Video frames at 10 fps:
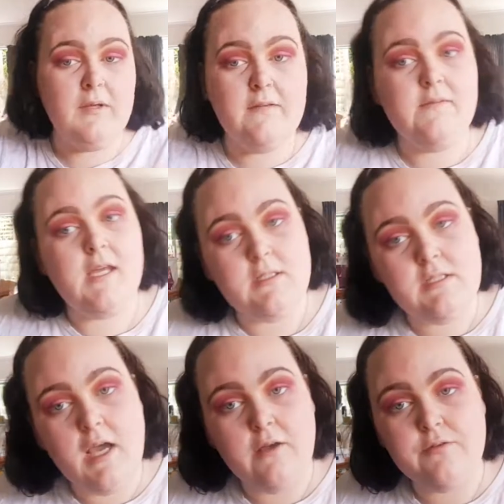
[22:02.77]
live that
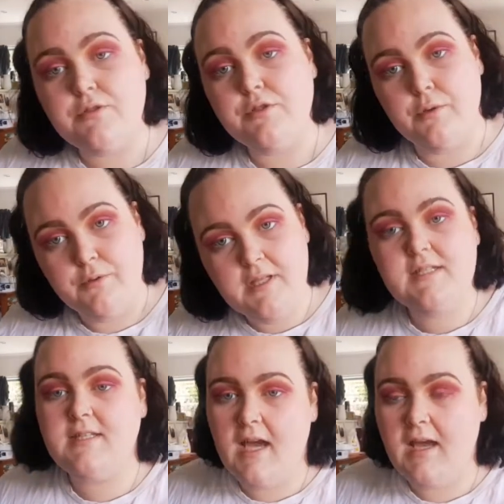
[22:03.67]
down to this
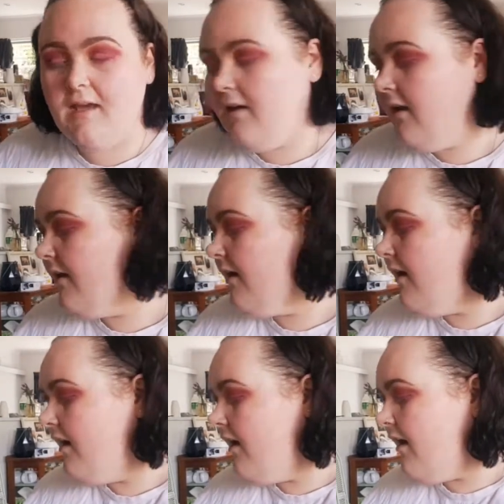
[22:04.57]
day.
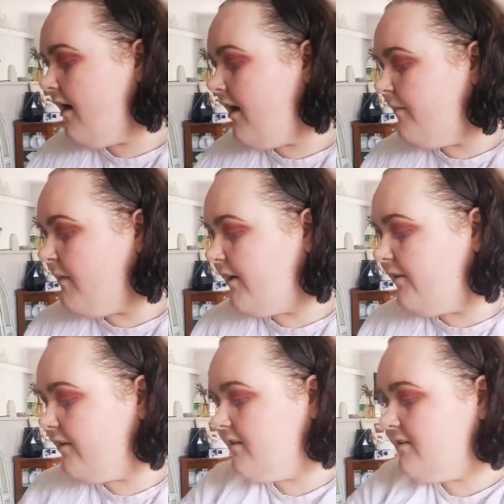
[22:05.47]
I got
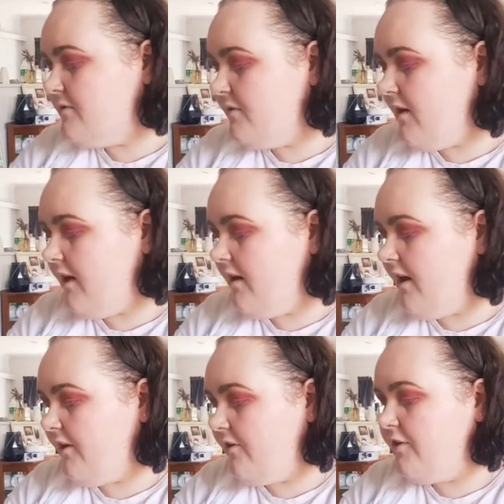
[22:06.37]

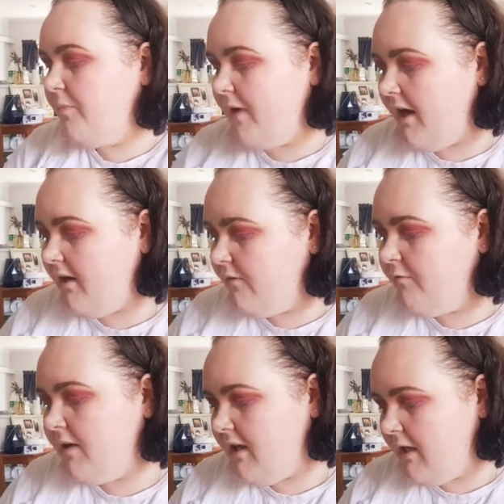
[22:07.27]
on a bike with
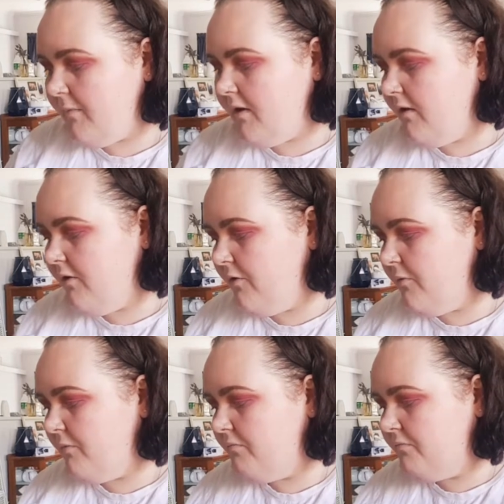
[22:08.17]
my neighbor who
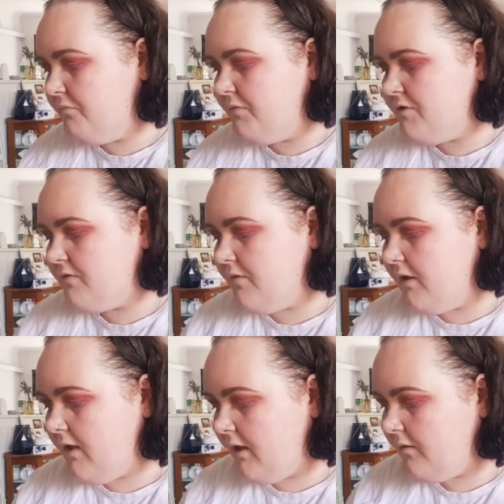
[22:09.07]
used to ride
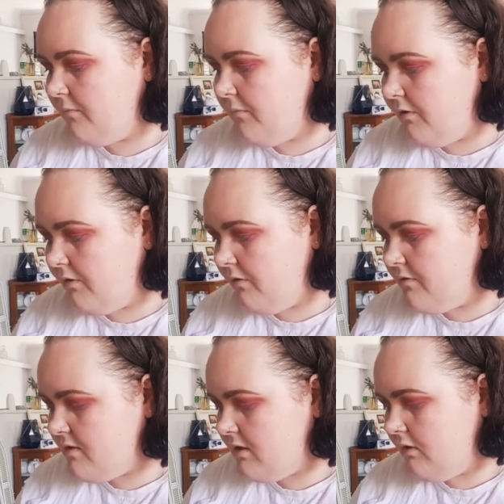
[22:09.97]
like
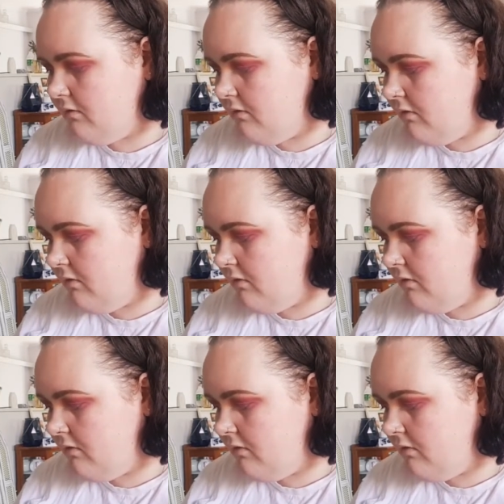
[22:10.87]
motocross and